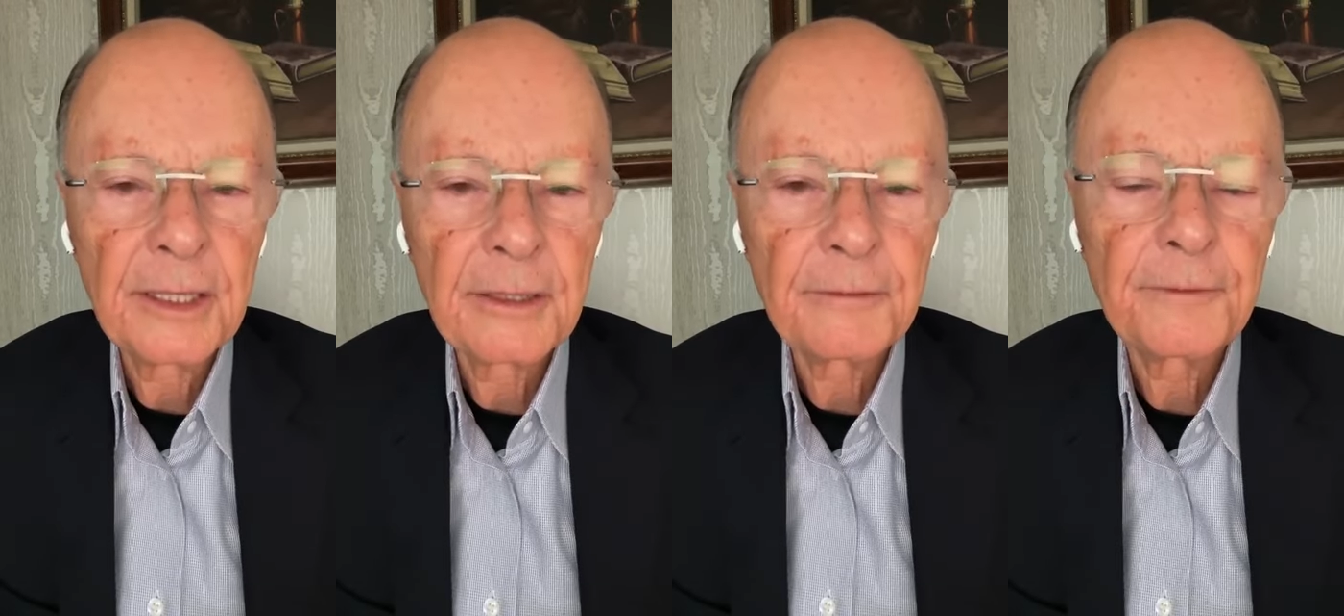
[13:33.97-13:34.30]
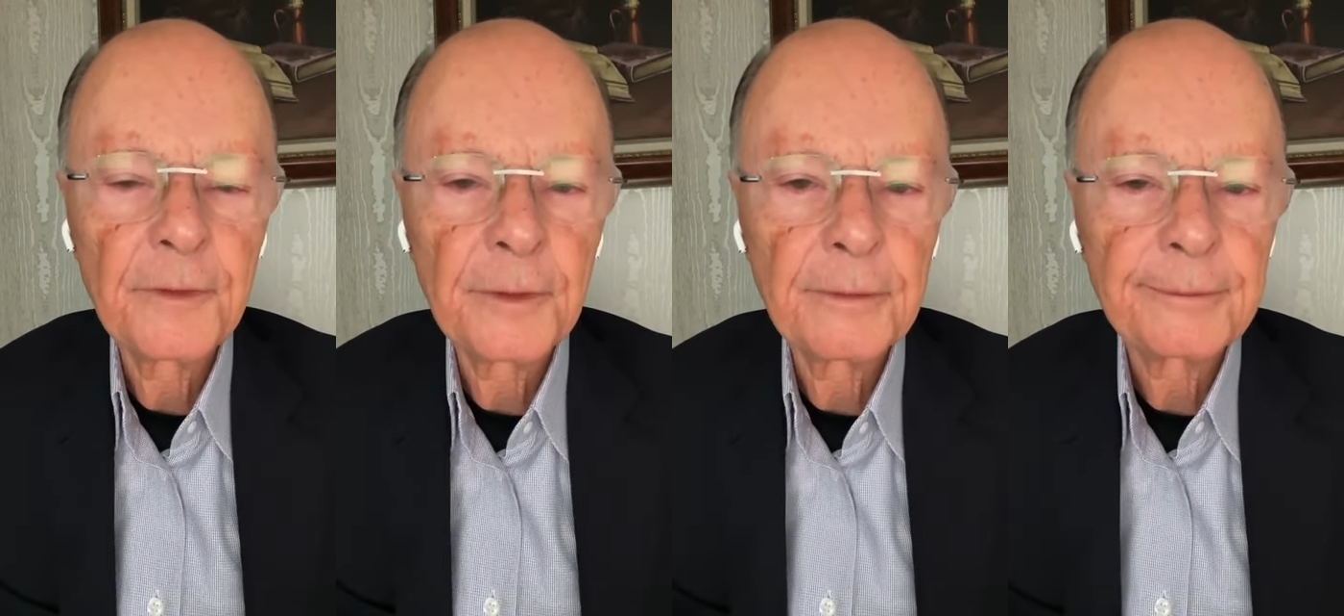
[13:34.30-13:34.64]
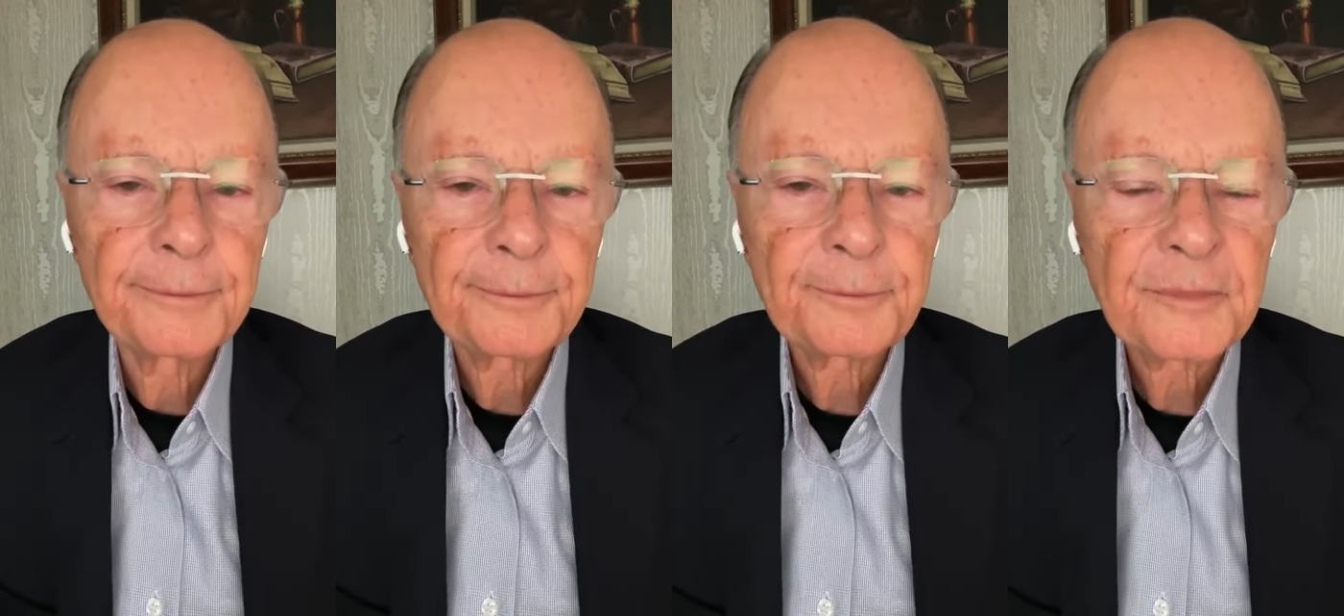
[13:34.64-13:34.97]
those
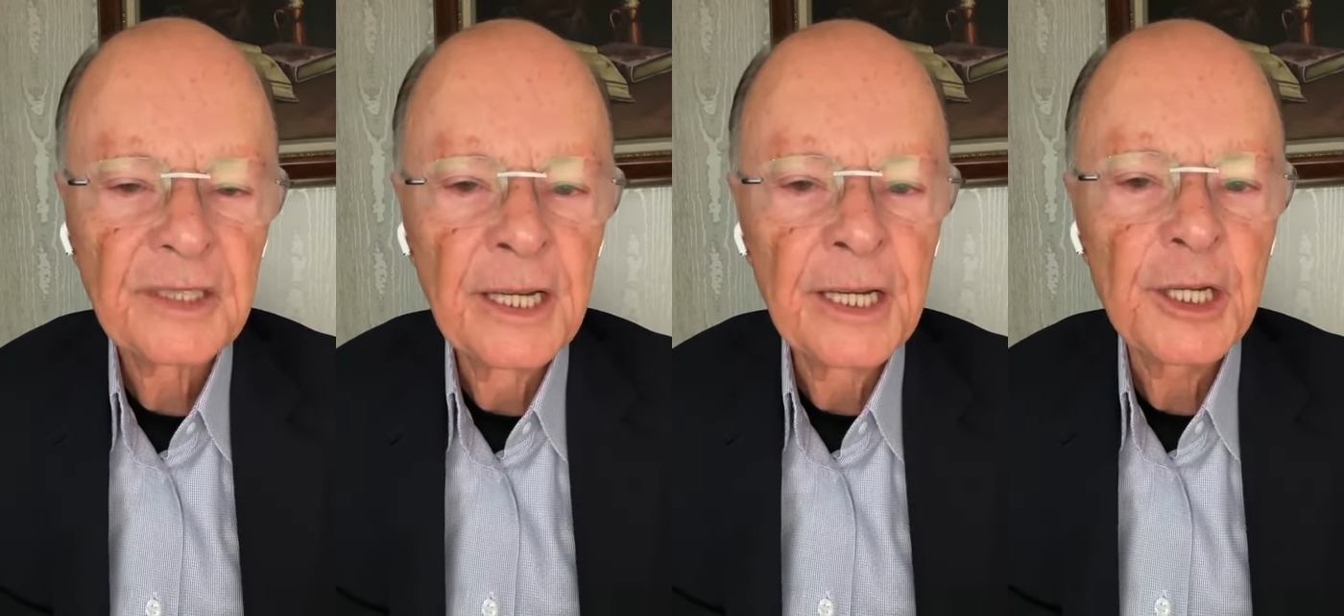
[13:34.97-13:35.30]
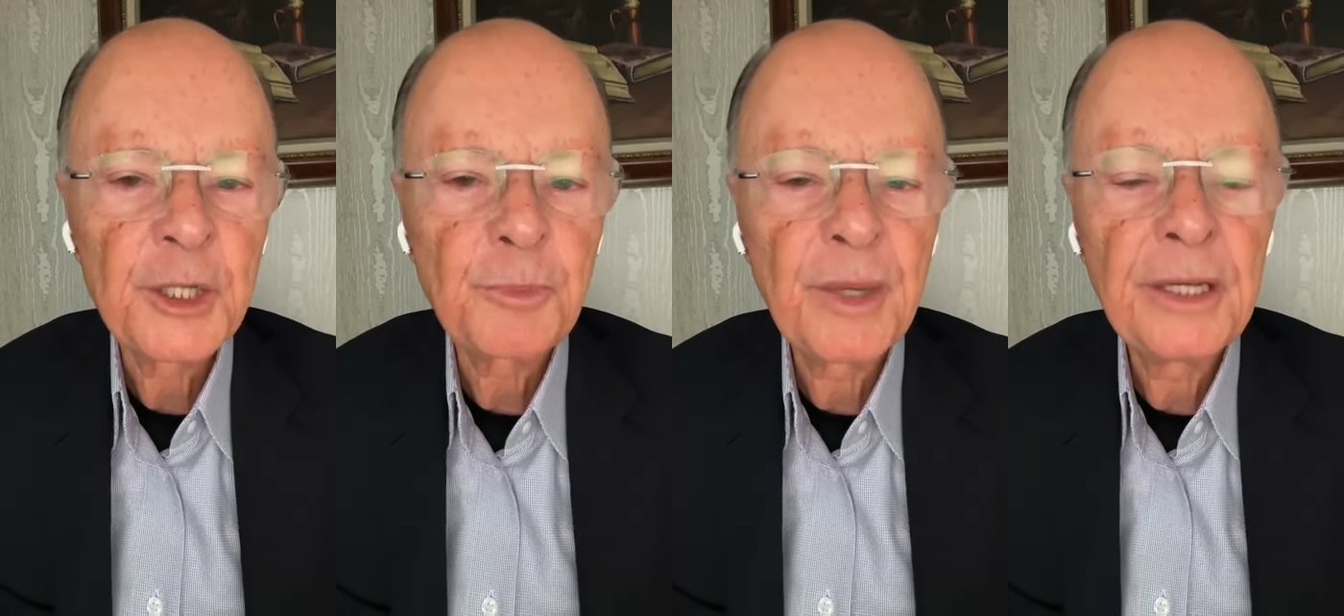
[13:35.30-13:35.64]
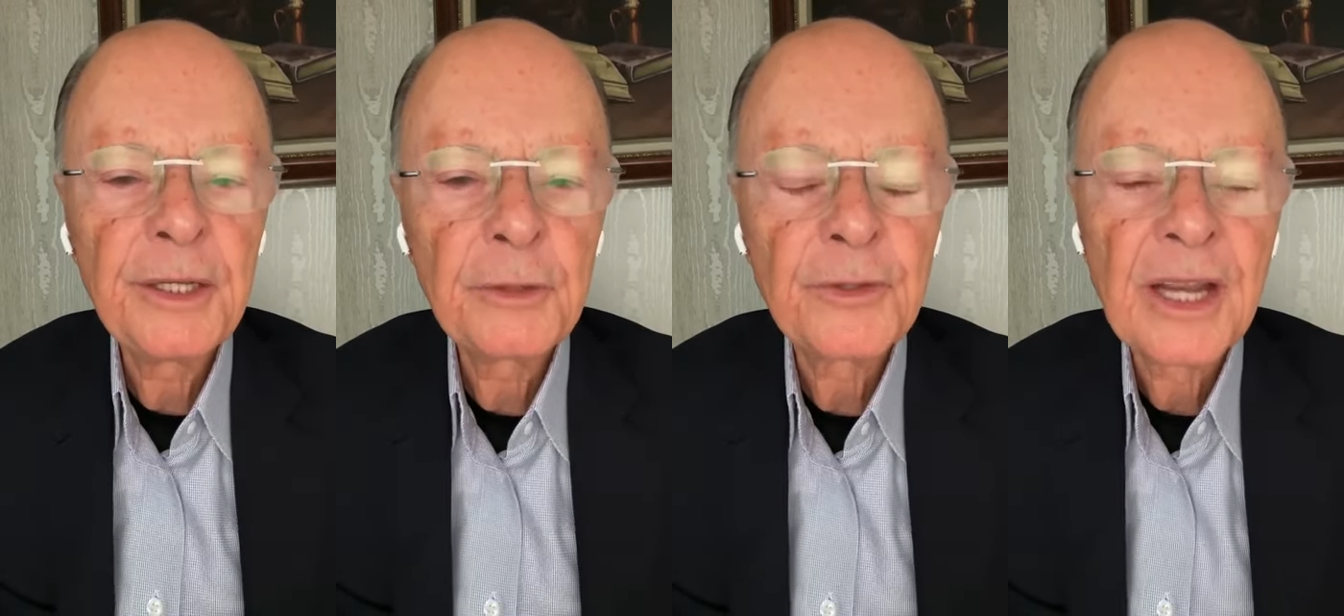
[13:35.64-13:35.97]
who are
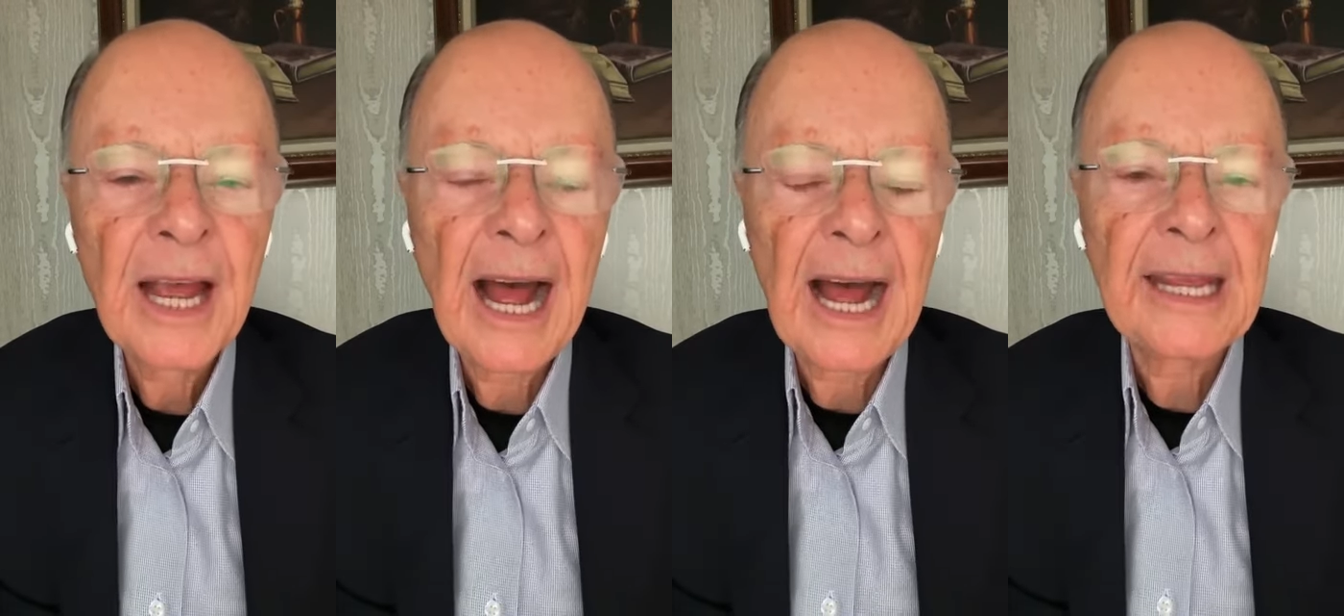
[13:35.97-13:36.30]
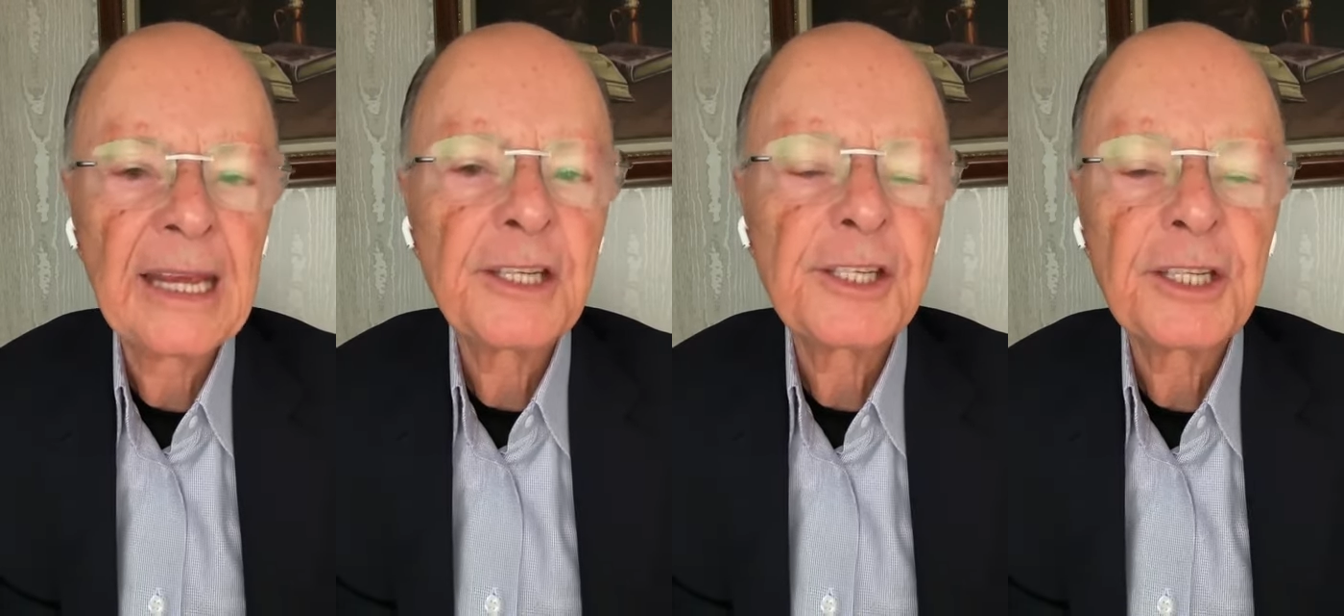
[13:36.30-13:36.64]
discarded,